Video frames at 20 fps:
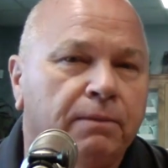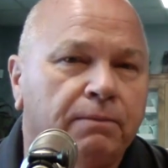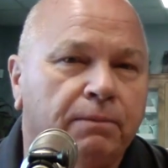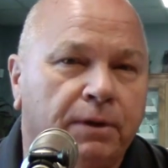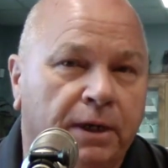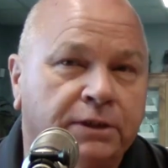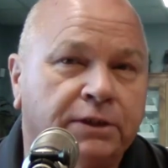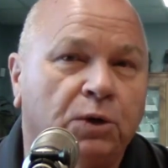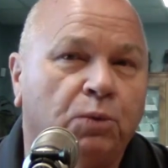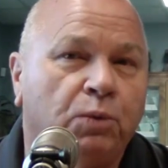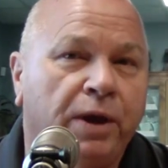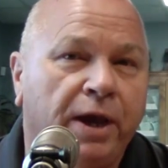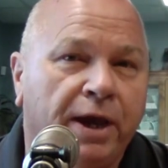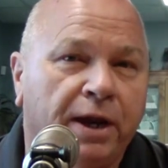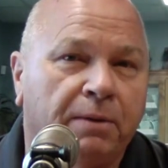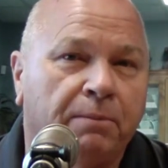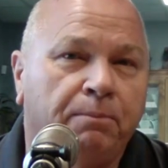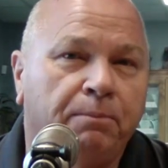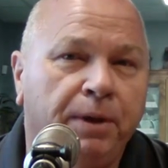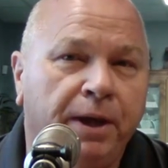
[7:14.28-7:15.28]
like I said, we
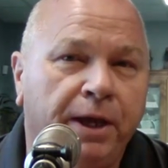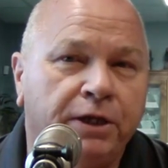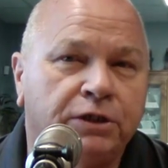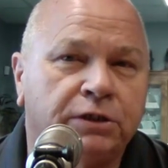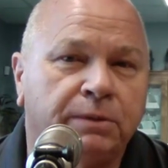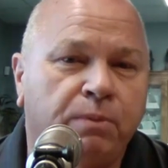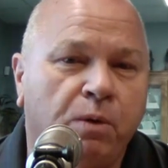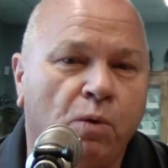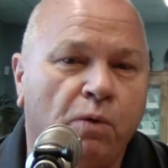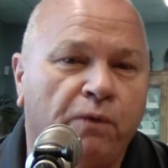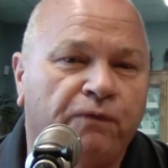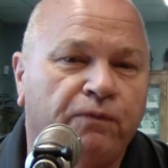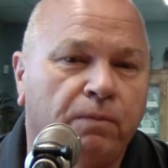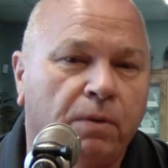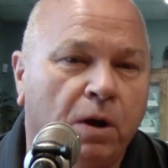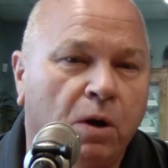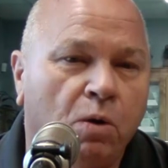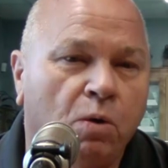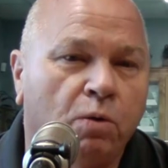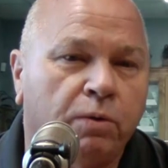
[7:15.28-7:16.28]
had a big support
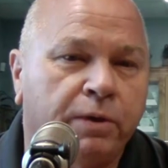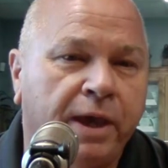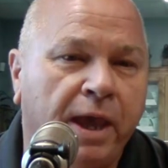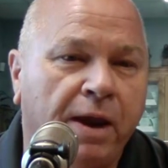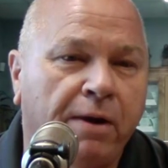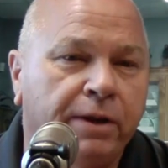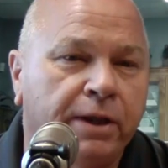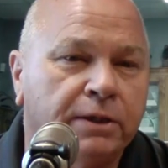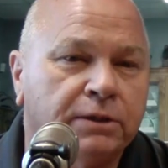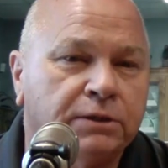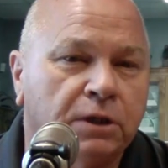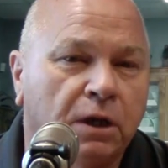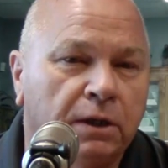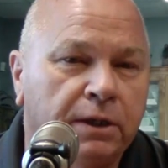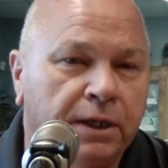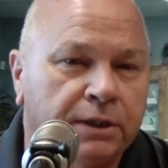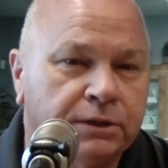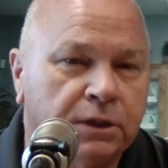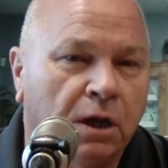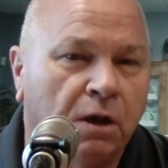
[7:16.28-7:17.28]
from the whole county as
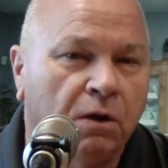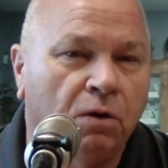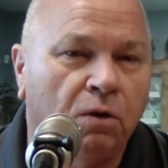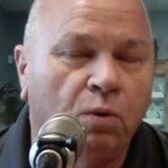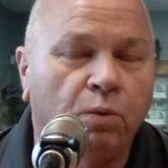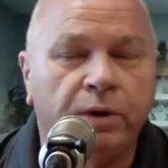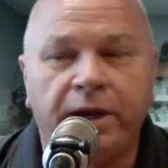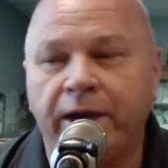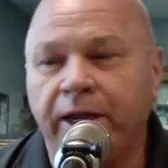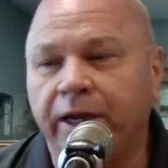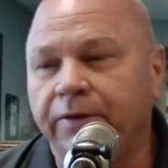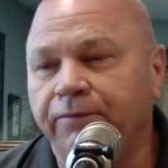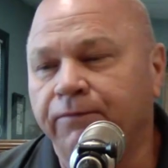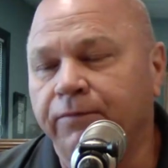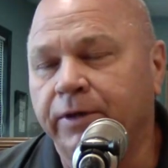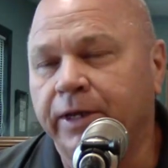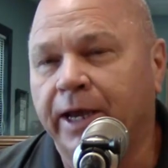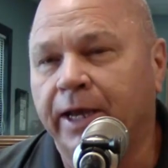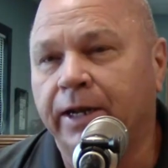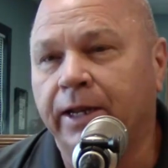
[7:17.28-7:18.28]
a whole. We had
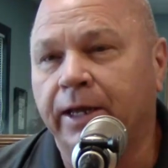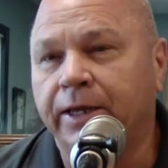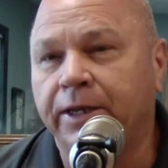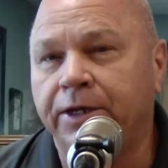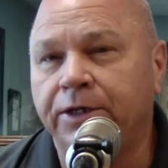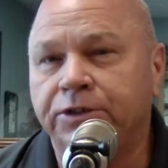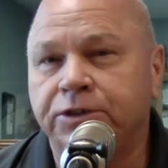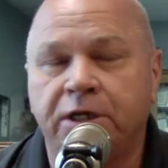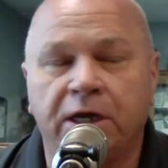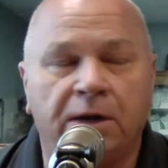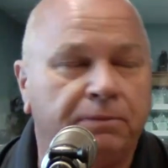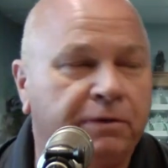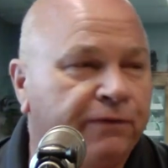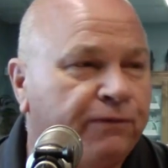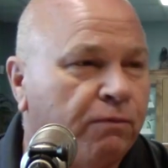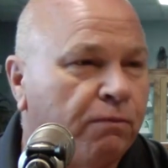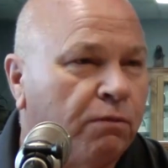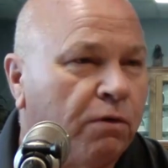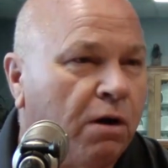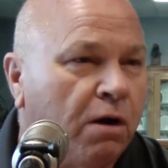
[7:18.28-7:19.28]
a engine company
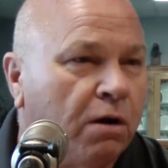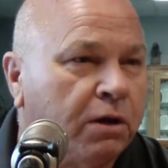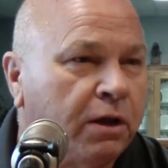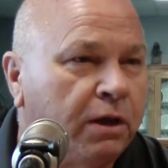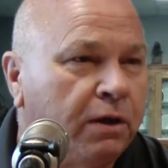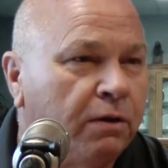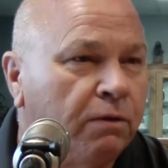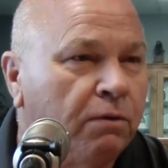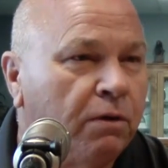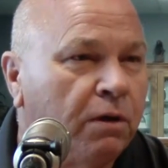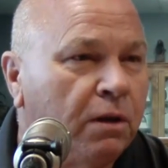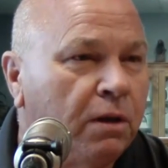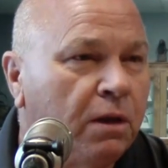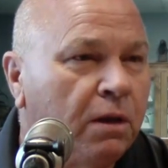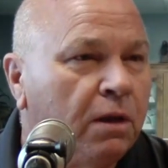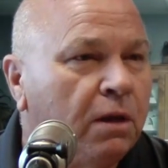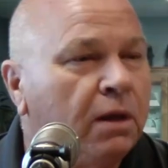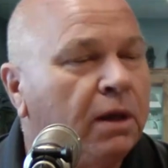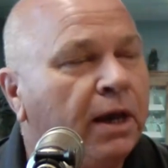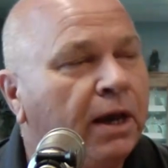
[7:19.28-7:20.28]
from Rock Hill,
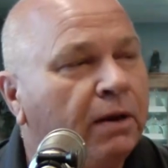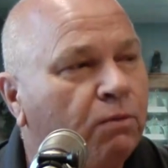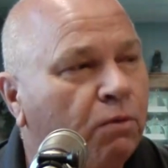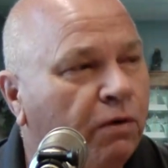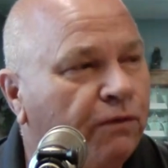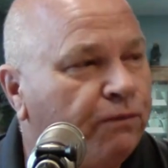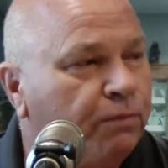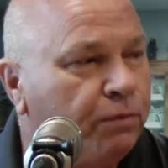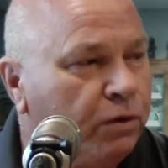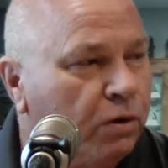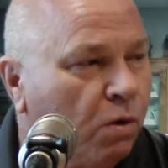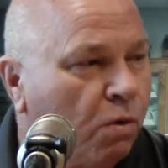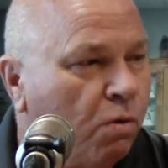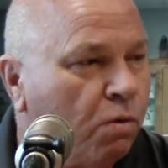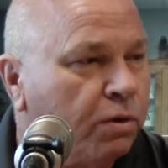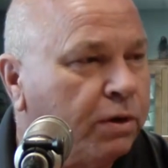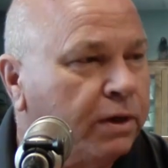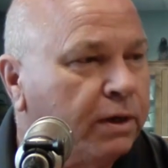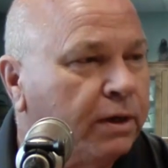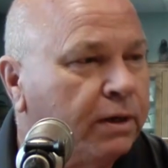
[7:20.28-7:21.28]
had one from
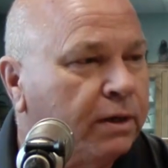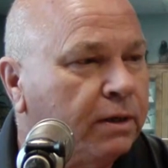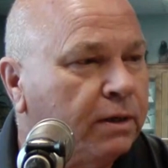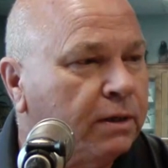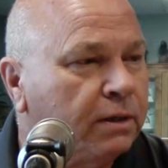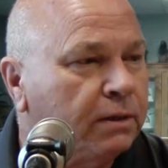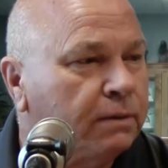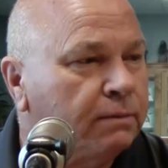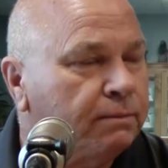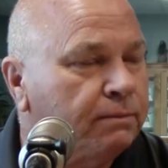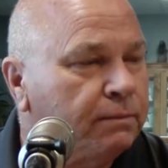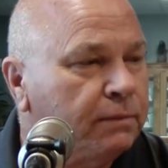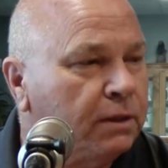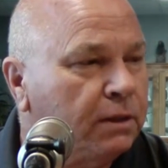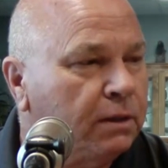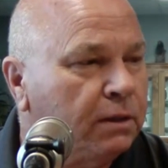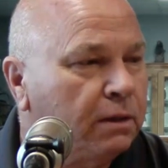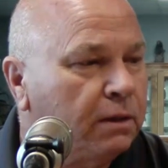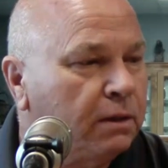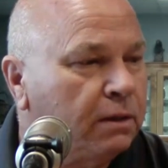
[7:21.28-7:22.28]
York, and all
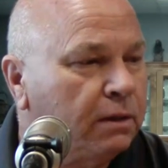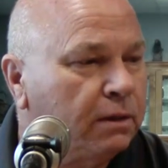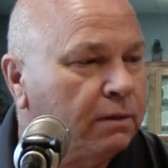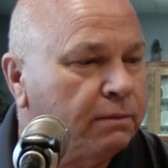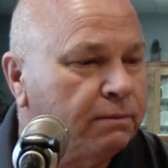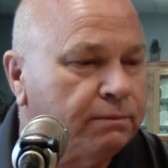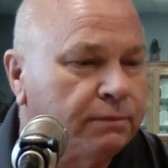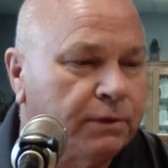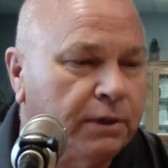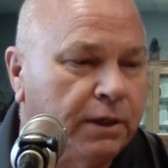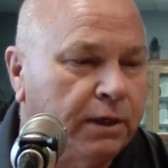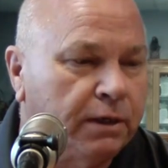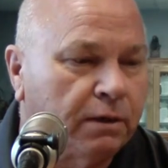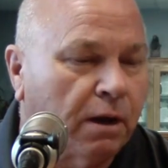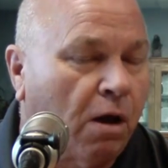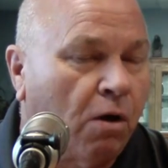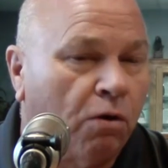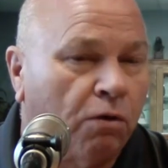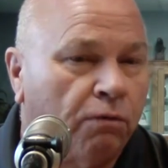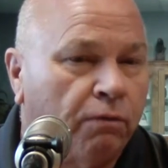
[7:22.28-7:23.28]

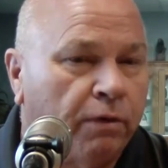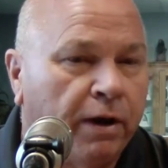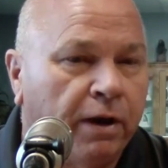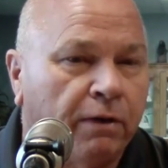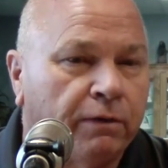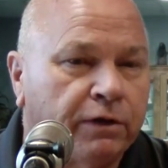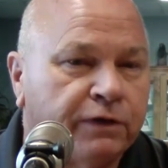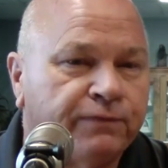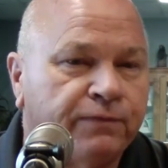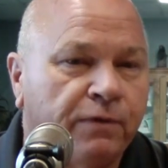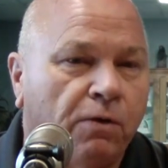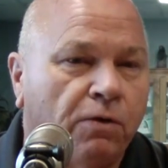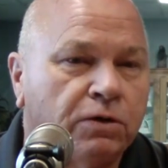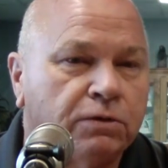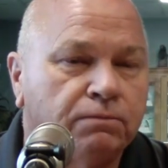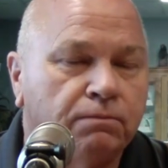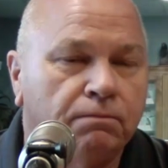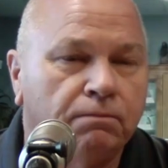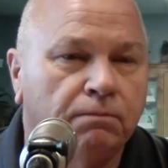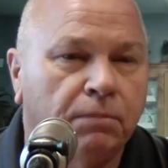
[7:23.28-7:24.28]
around as far
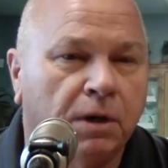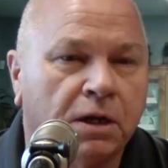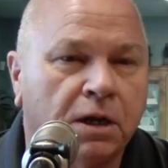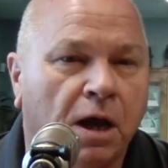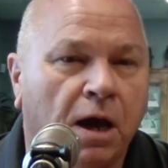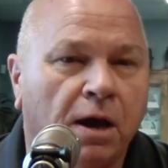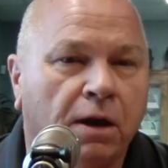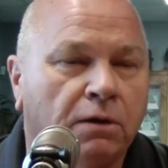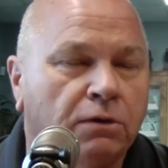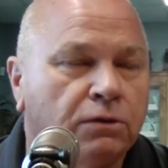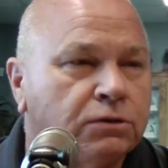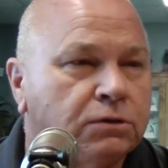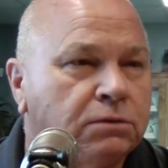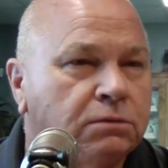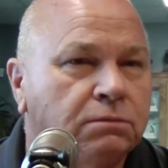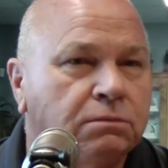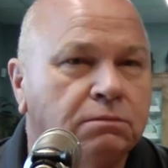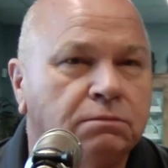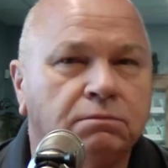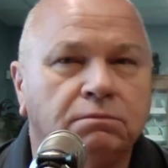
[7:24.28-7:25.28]
as McConnell's
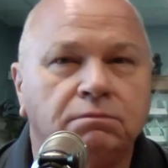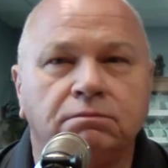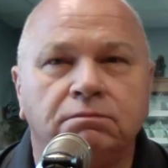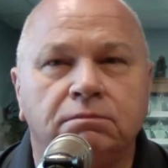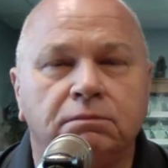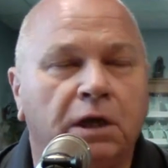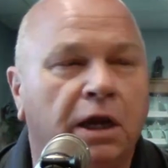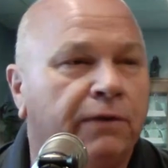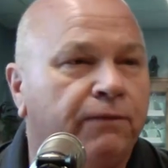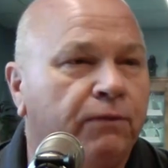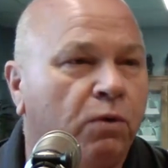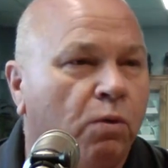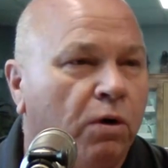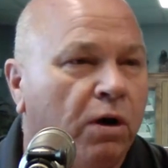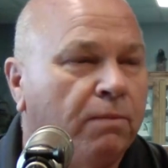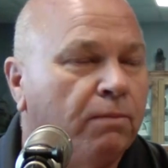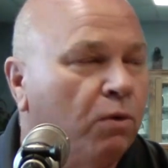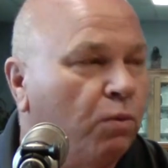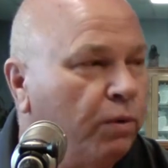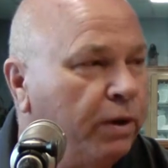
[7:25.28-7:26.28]
and
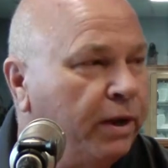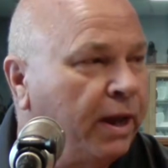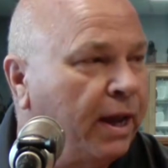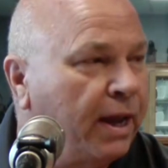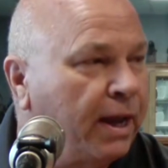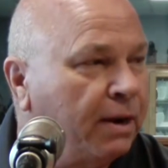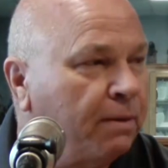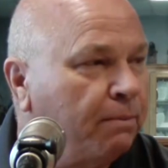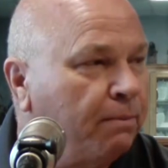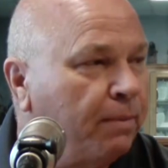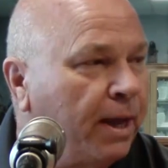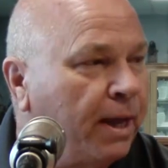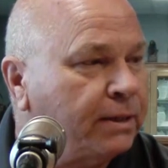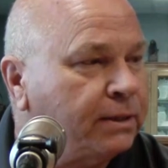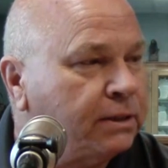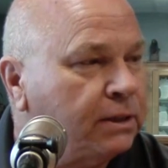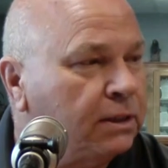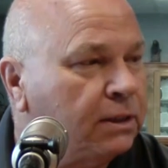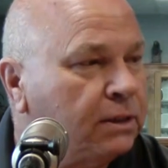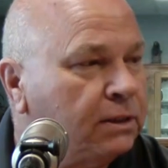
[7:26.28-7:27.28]
everywhere. But we had
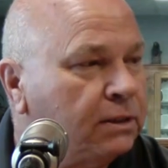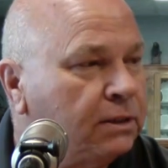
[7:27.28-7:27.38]
about